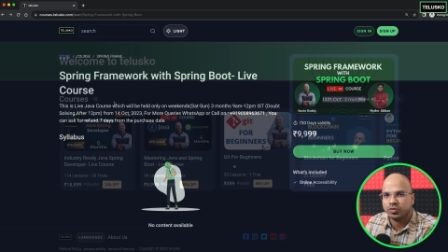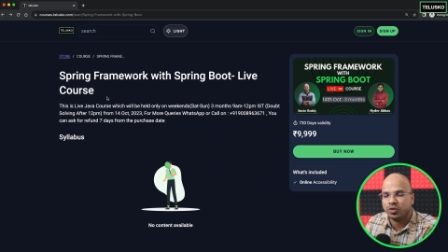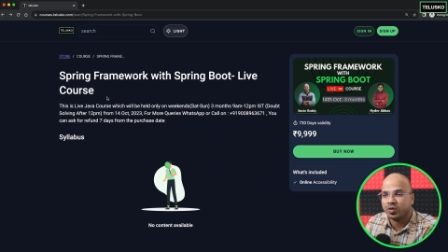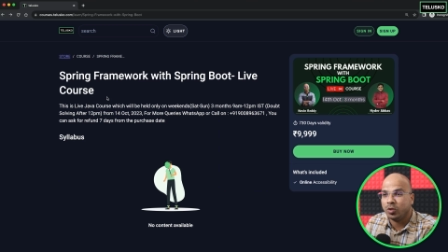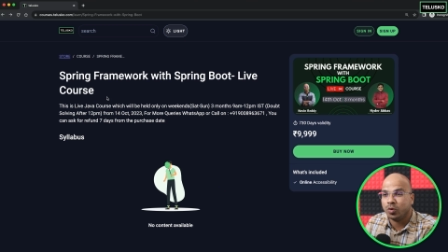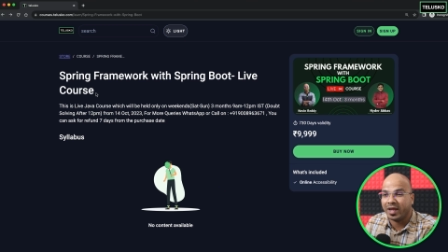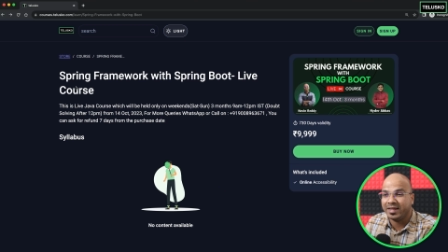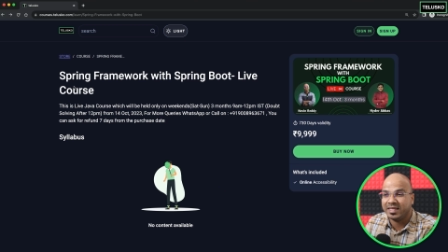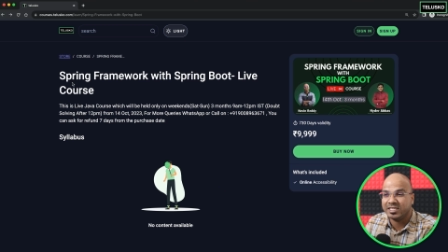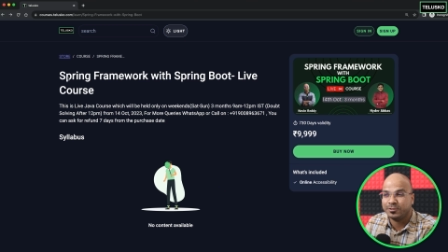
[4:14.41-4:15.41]
So you can look
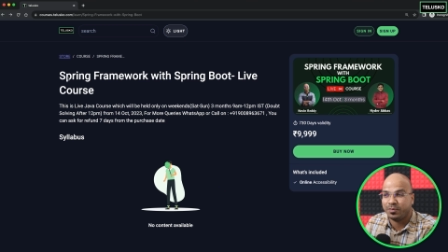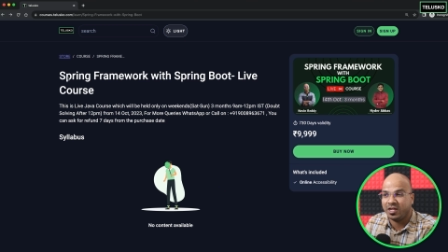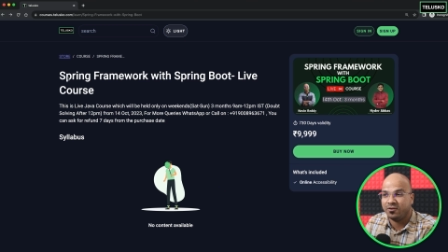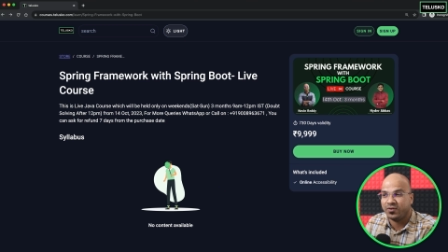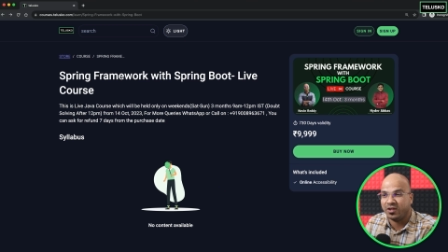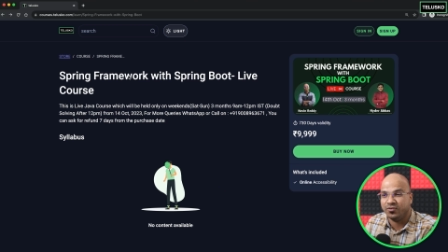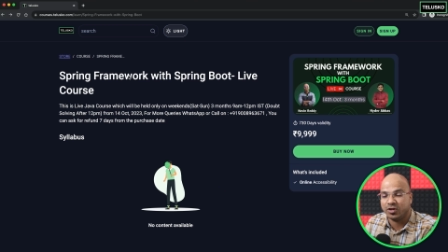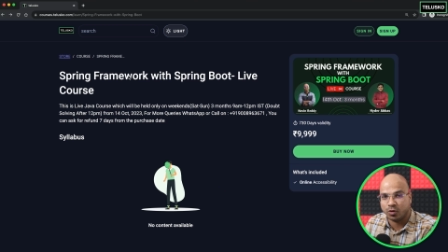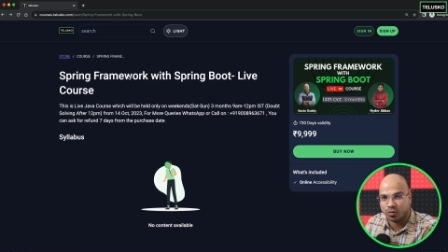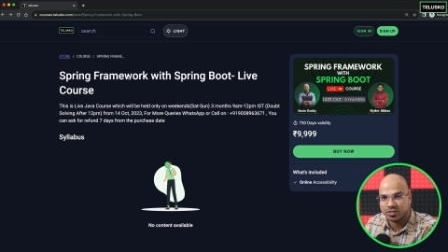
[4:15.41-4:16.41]
at this Spring
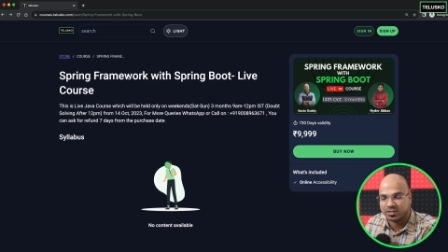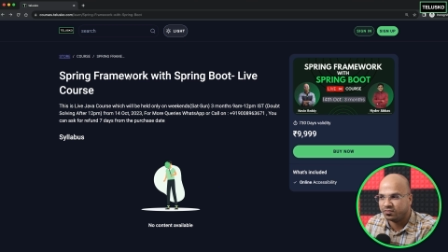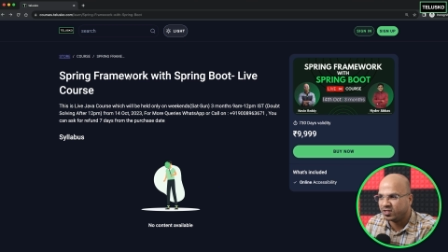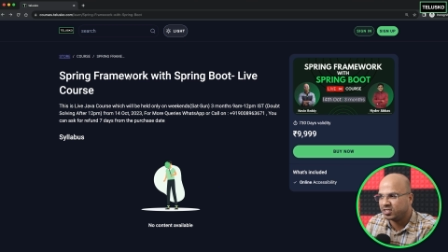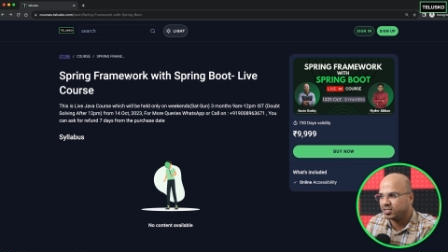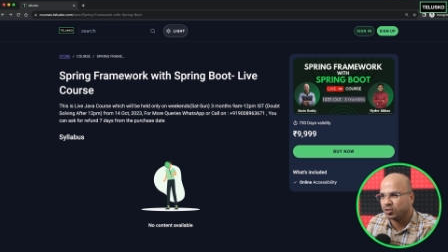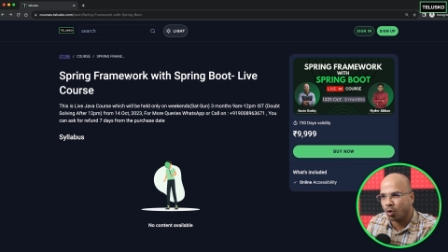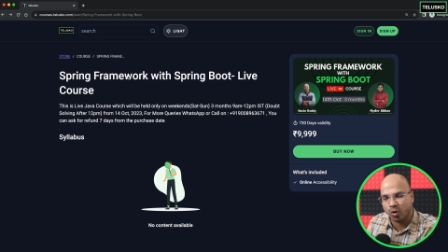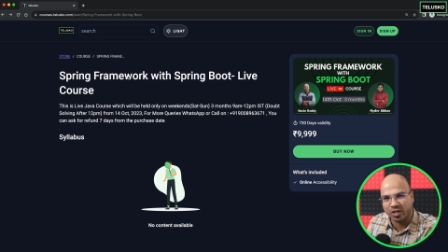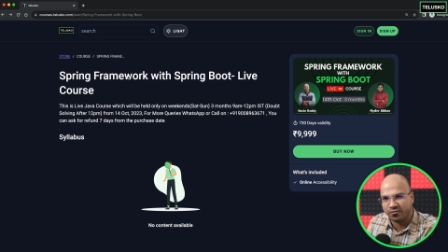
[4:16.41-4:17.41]
Framework course, which is
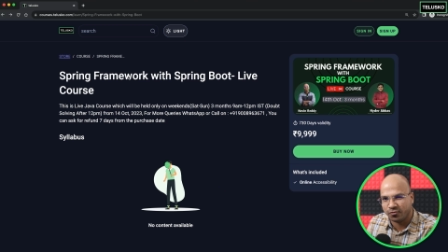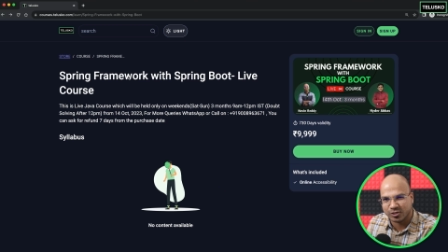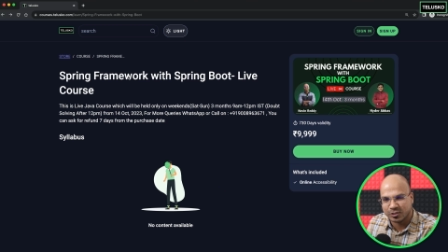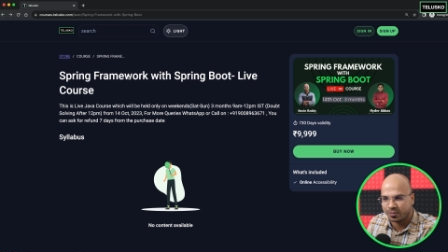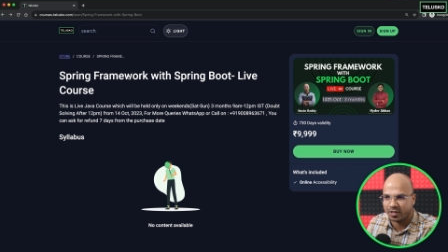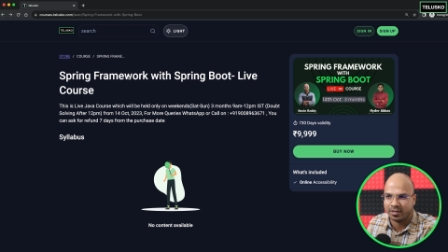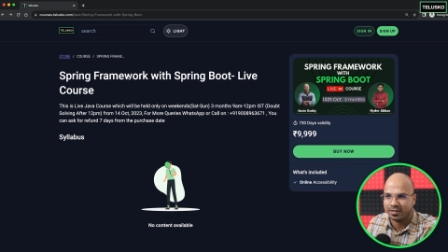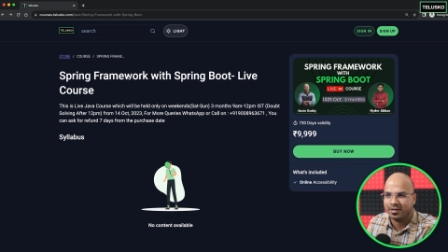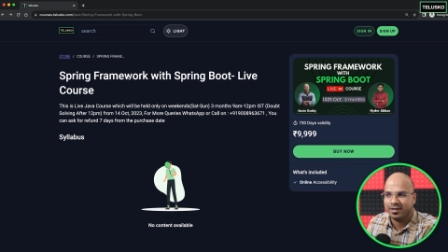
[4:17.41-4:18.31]
only for Spring.